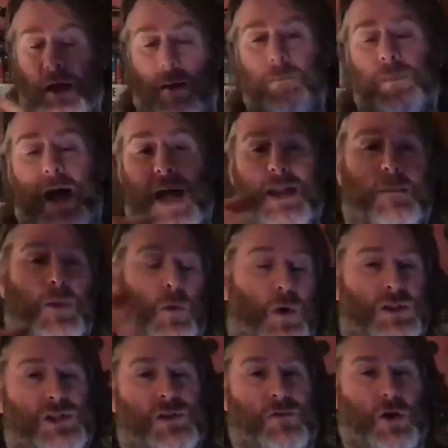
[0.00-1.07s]
up the
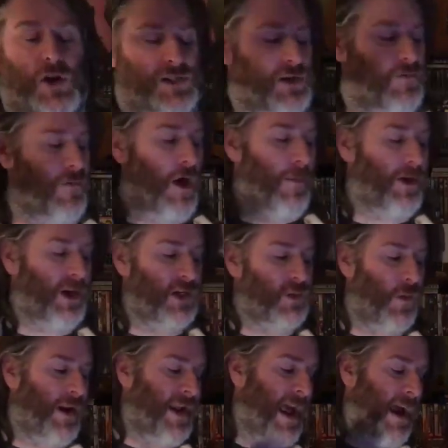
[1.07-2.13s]
ones you've got so far, because
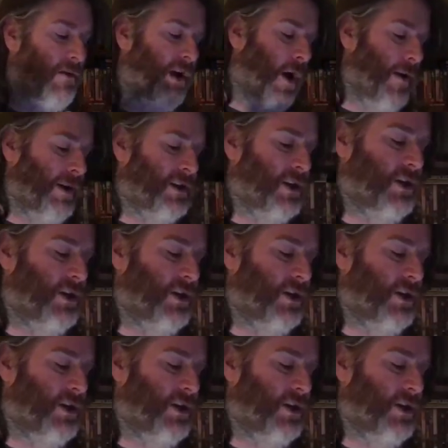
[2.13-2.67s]
we're now going to